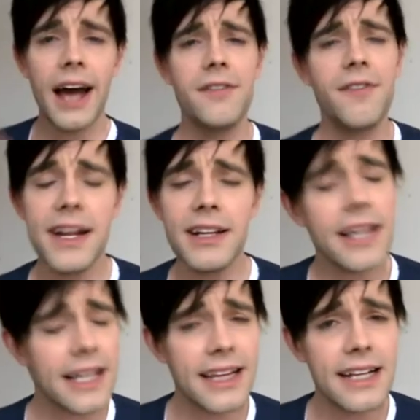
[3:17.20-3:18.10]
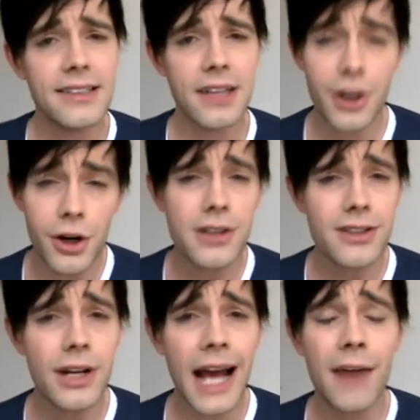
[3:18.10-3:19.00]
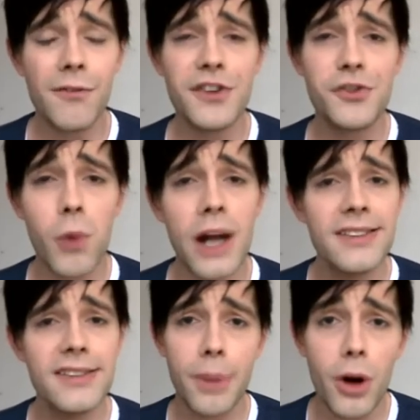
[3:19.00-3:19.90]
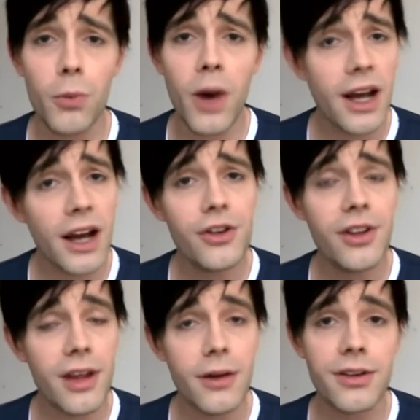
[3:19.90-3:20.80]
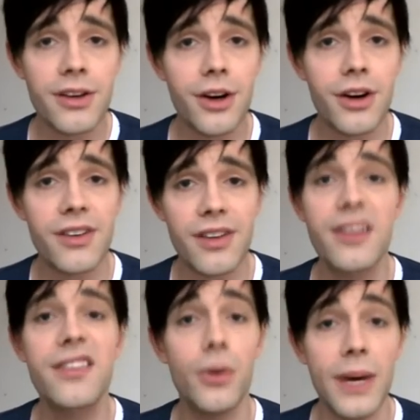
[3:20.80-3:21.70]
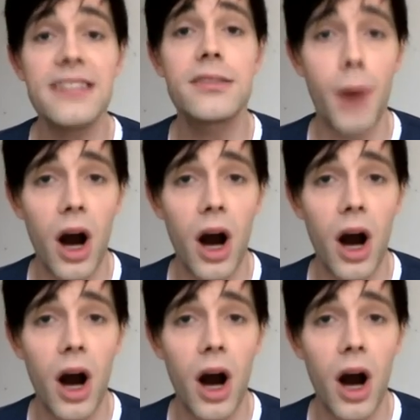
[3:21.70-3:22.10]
An event like this occurs on average once per 100,000 years, so it's